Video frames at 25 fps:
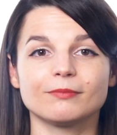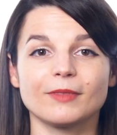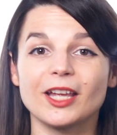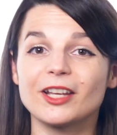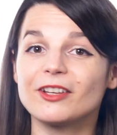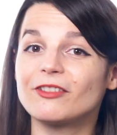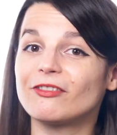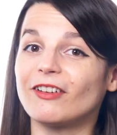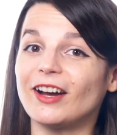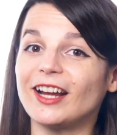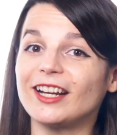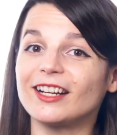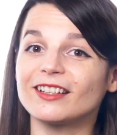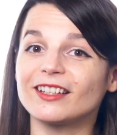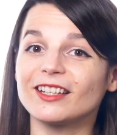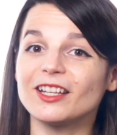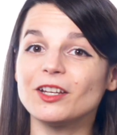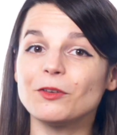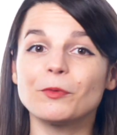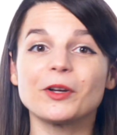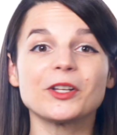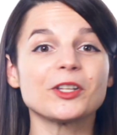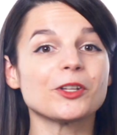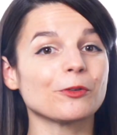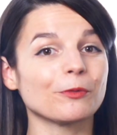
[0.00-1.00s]
And finally,
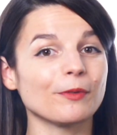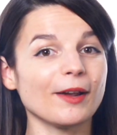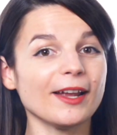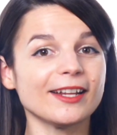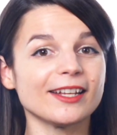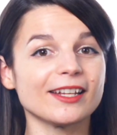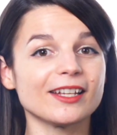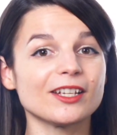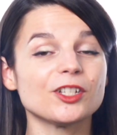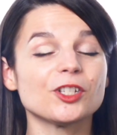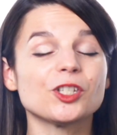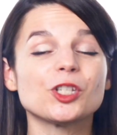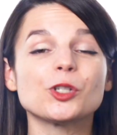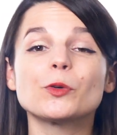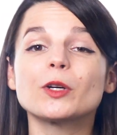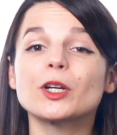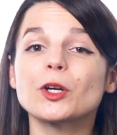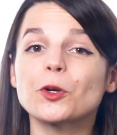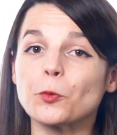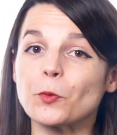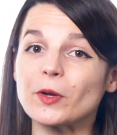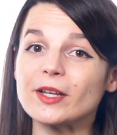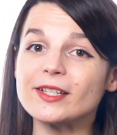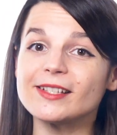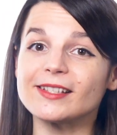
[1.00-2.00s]
when you're ready, do a
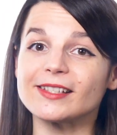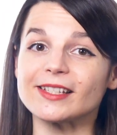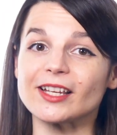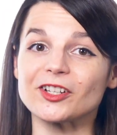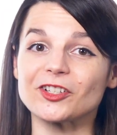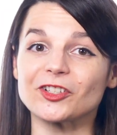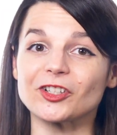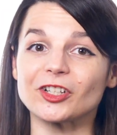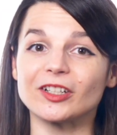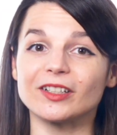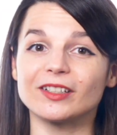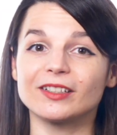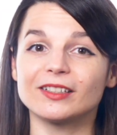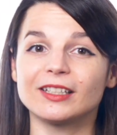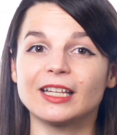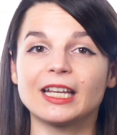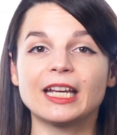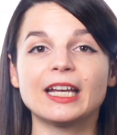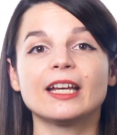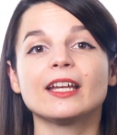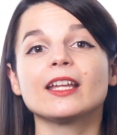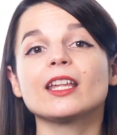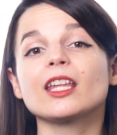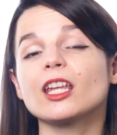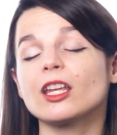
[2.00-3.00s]
quiz session.
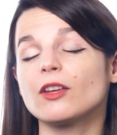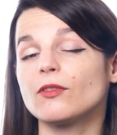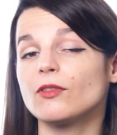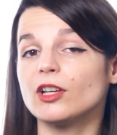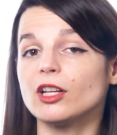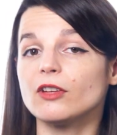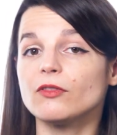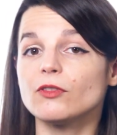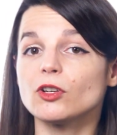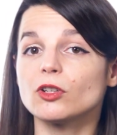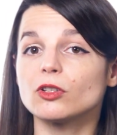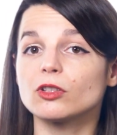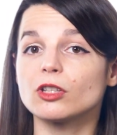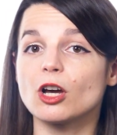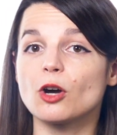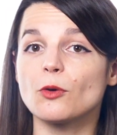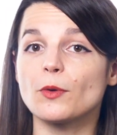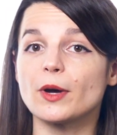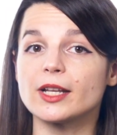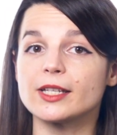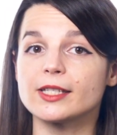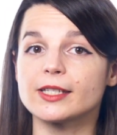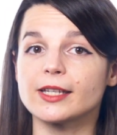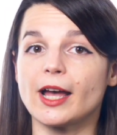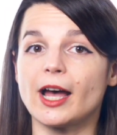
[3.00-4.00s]
Even if you're low
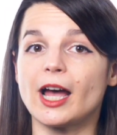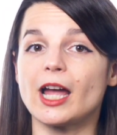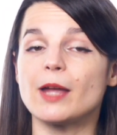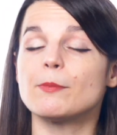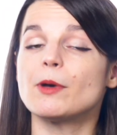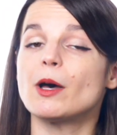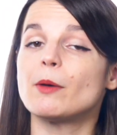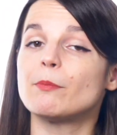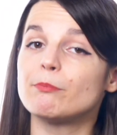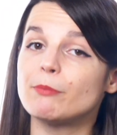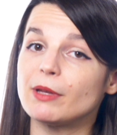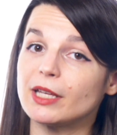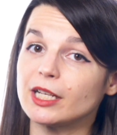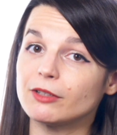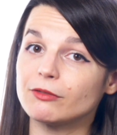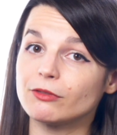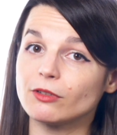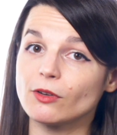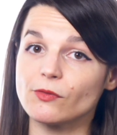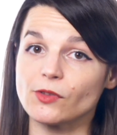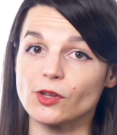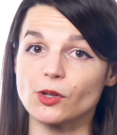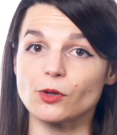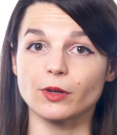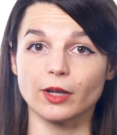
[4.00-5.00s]
on time, a bit of
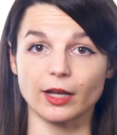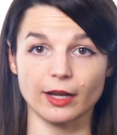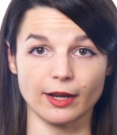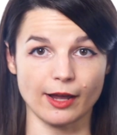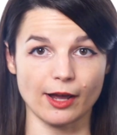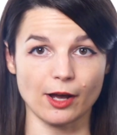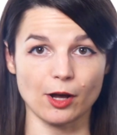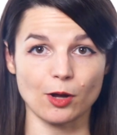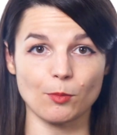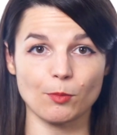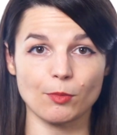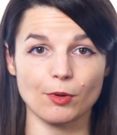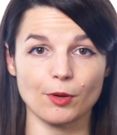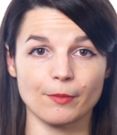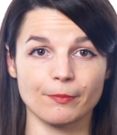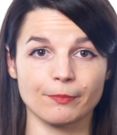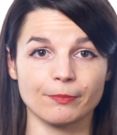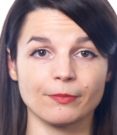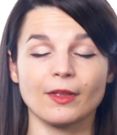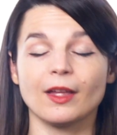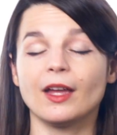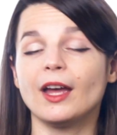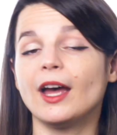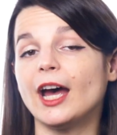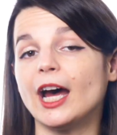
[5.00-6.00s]
review can help.
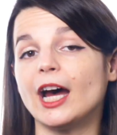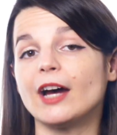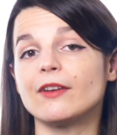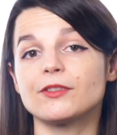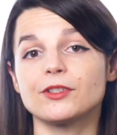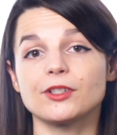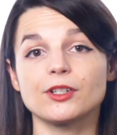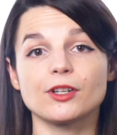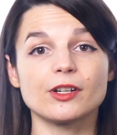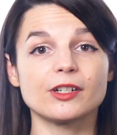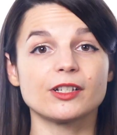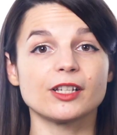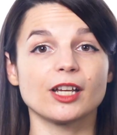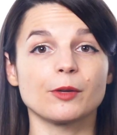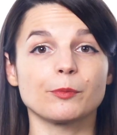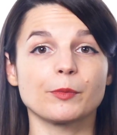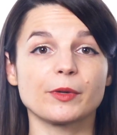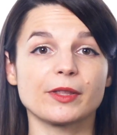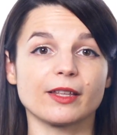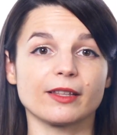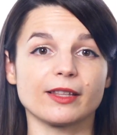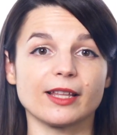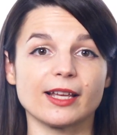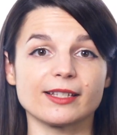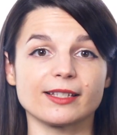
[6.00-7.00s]
After you're done
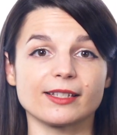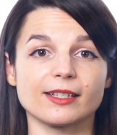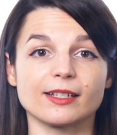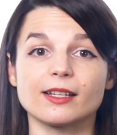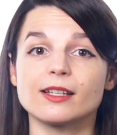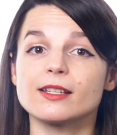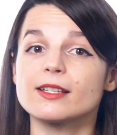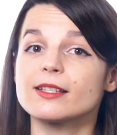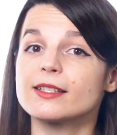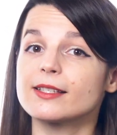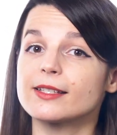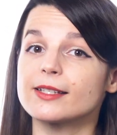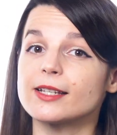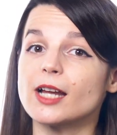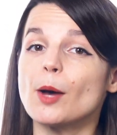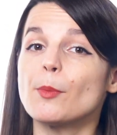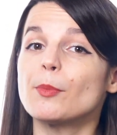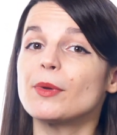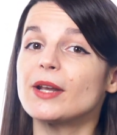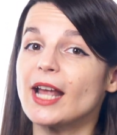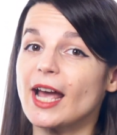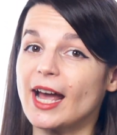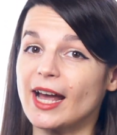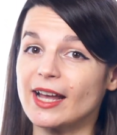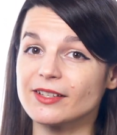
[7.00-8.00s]
with a lesson,
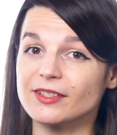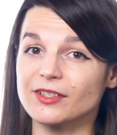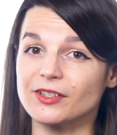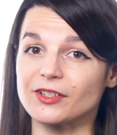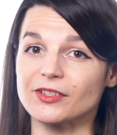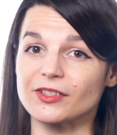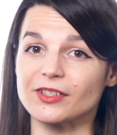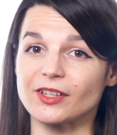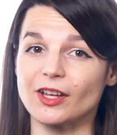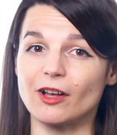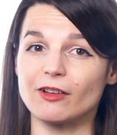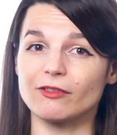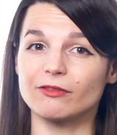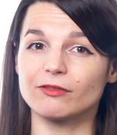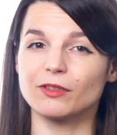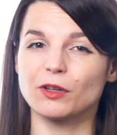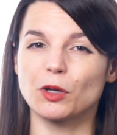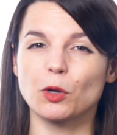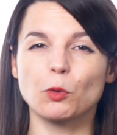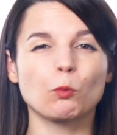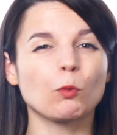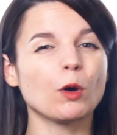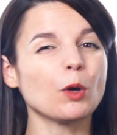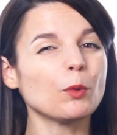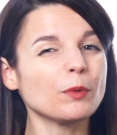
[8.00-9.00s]
stop and ask yourself,
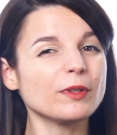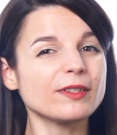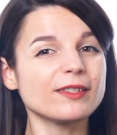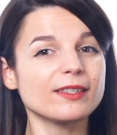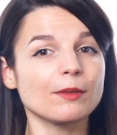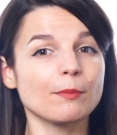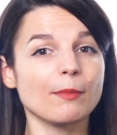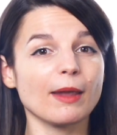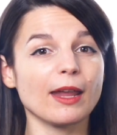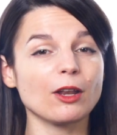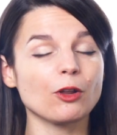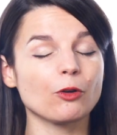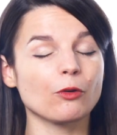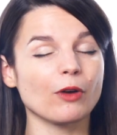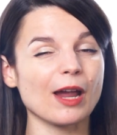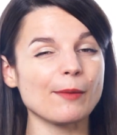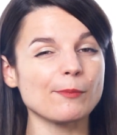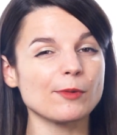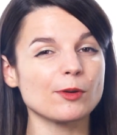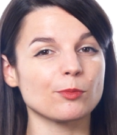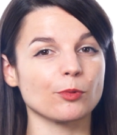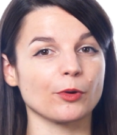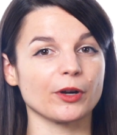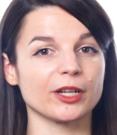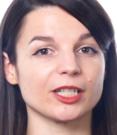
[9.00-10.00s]
what was the main
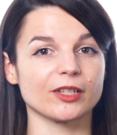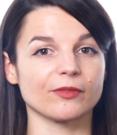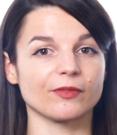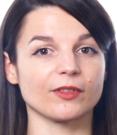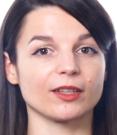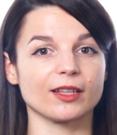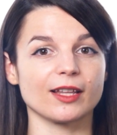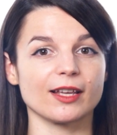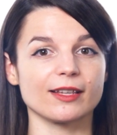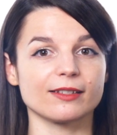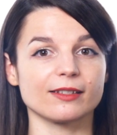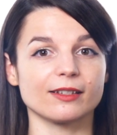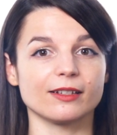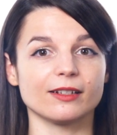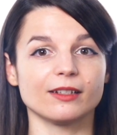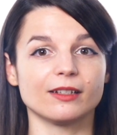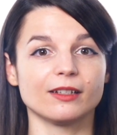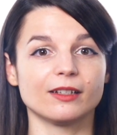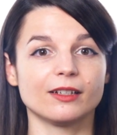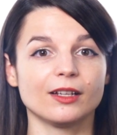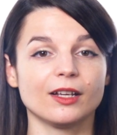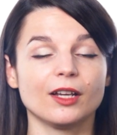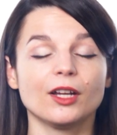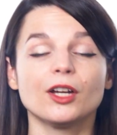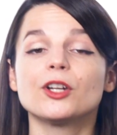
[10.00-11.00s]
grammar point of the lesson?
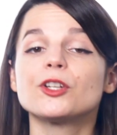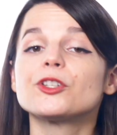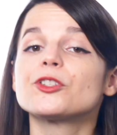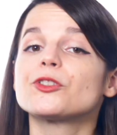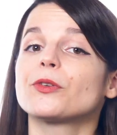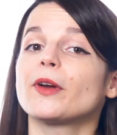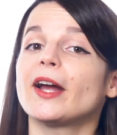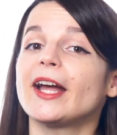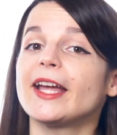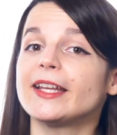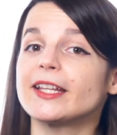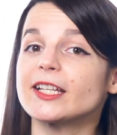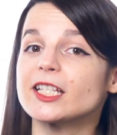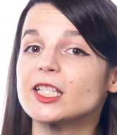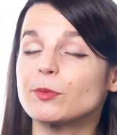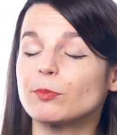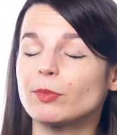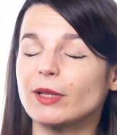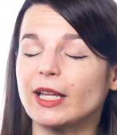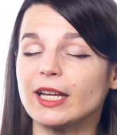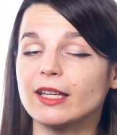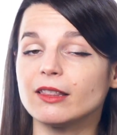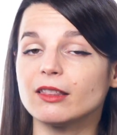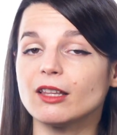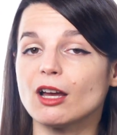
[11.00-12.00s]
Try and
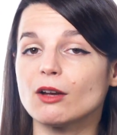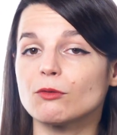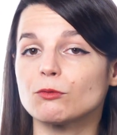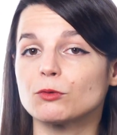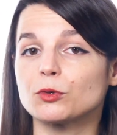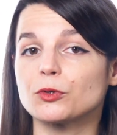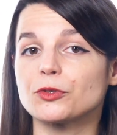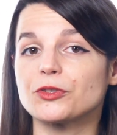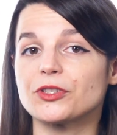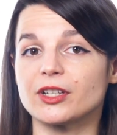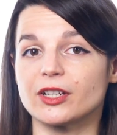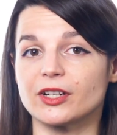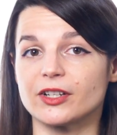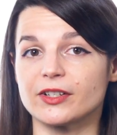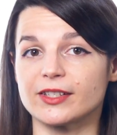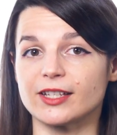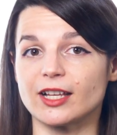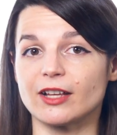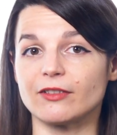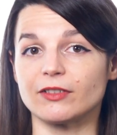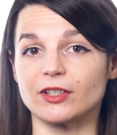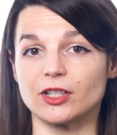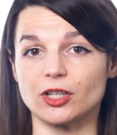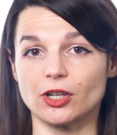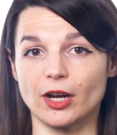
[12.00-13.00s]
explain that rule to
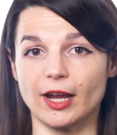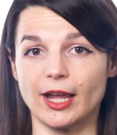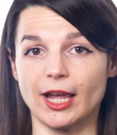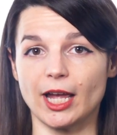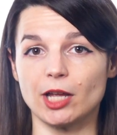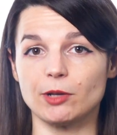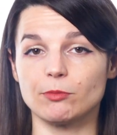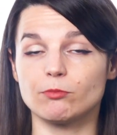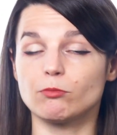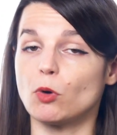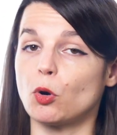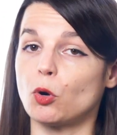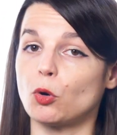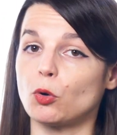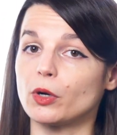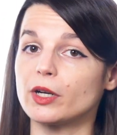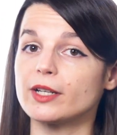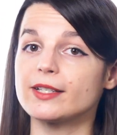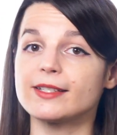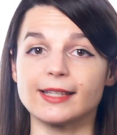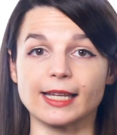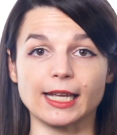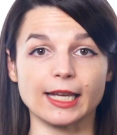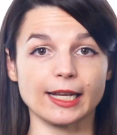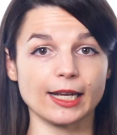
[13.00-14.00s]
yourself in your head, or
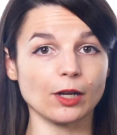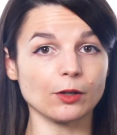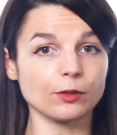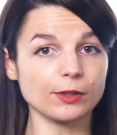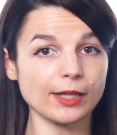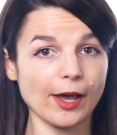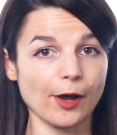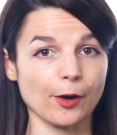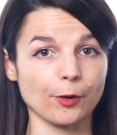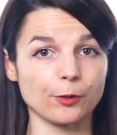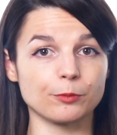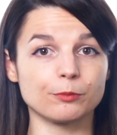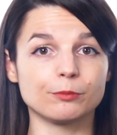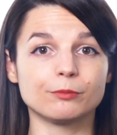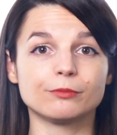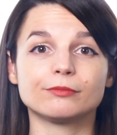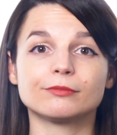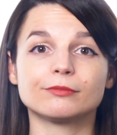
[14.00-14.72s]
say it out loud.